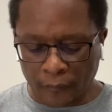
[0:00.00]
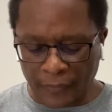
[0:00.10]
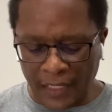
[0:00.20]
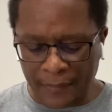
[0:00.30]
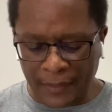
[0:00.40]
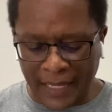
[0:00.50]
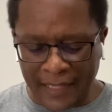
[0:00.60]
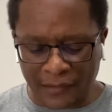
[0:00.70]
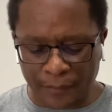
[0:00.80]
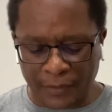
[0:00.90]
they
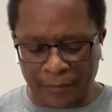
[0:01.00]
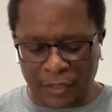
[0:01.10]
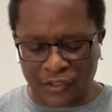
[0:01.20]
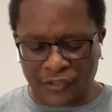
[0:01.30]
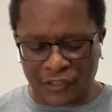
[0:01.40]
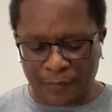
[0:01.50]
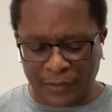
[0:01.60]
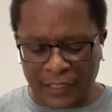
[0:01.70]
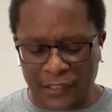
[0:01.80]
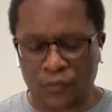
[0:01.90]
began to be much
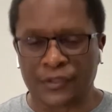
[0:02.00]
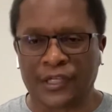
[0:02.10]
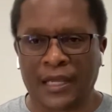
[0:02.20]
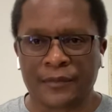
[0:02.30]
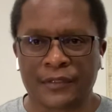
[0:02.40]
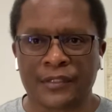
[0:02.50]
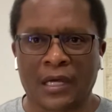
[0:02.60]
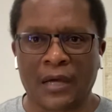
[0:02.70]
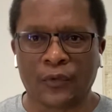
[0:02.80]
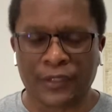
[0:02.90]
displeased with James and
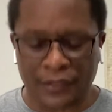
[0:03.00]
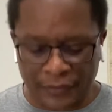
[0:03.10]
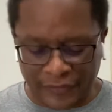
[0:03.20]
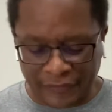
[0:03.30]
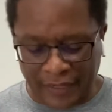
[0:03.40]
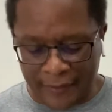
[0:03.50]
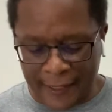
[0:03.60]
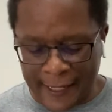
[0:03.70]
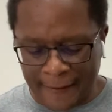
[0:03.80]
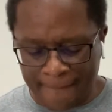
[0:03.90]
John. We could understand that.